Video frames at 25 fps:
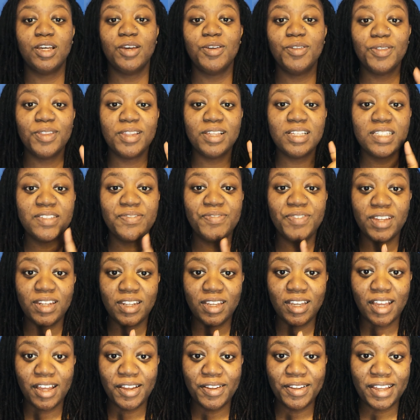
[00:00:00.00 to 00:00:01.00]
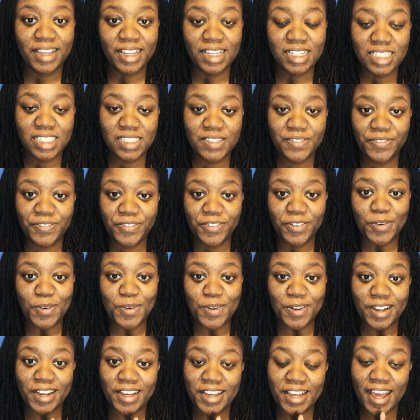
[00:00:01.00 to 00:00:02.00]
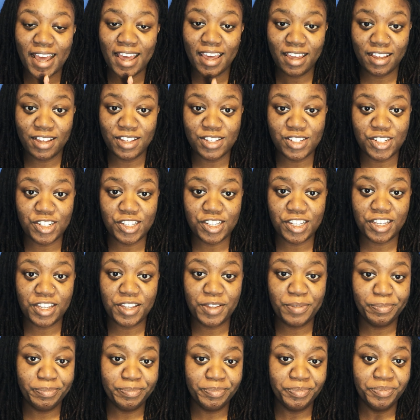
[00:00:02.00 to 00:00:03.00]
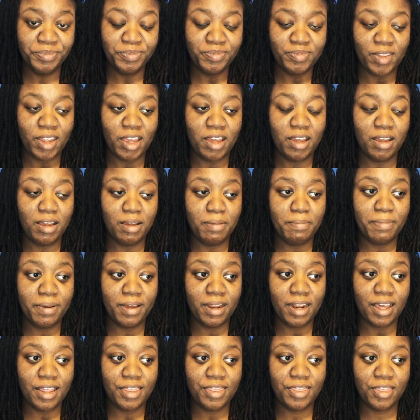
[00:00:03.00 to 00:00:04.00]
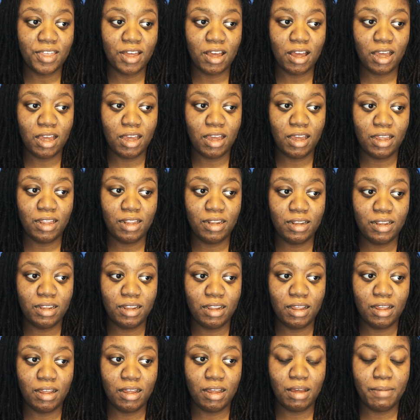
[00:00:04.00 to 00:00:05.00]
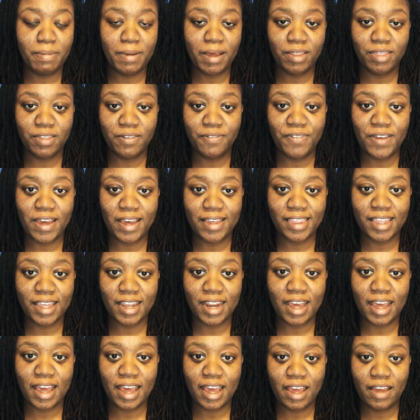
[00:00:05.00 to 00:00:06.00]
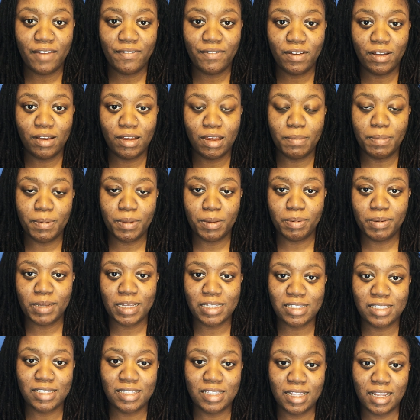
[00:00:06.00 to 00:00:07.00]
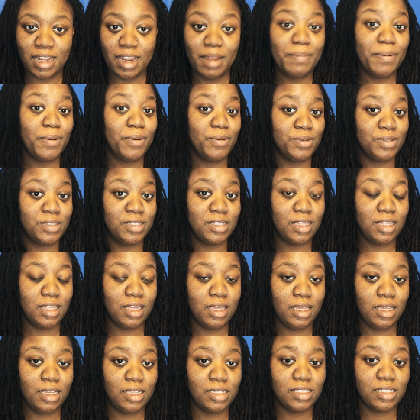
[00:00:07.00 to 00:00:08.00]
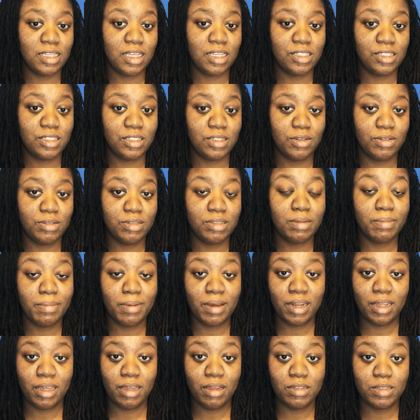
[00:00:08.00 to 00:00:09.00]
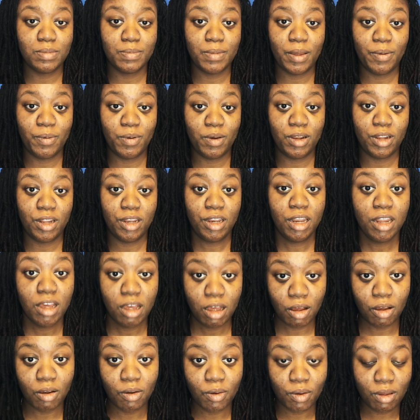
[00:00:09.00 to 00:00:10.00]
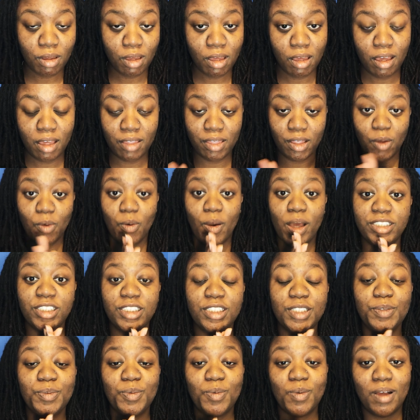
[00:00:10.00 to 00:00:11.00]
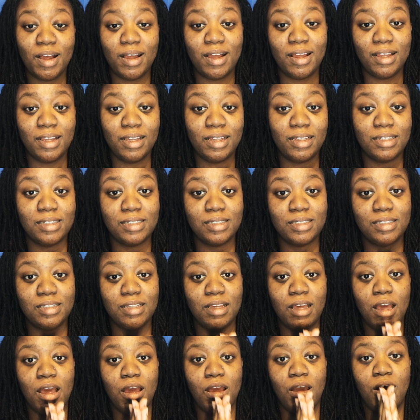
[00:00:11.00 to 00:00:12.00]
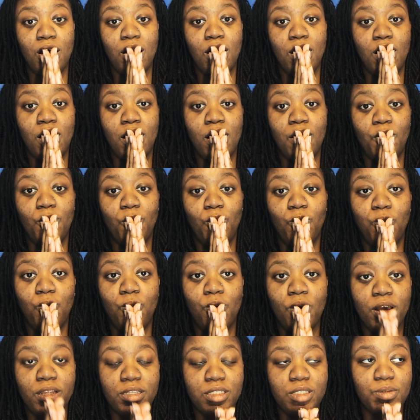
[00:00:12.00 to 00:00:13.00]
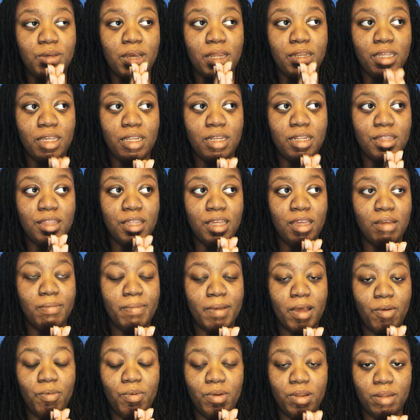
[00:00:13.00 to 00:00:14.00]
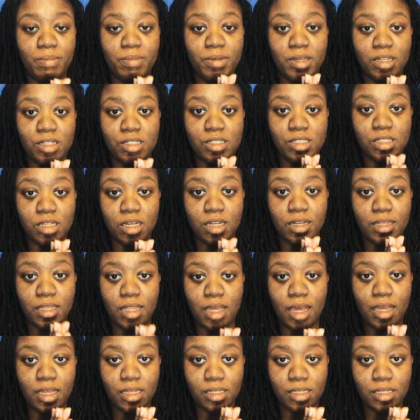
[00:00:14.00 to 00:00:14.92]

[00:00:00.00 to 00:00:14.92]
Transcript: So this video is for Angie, but I thought about the fact that I have a couple of places that I post things, and so somebody else might want to know. And the question was, what do I need to think about when I'm going to start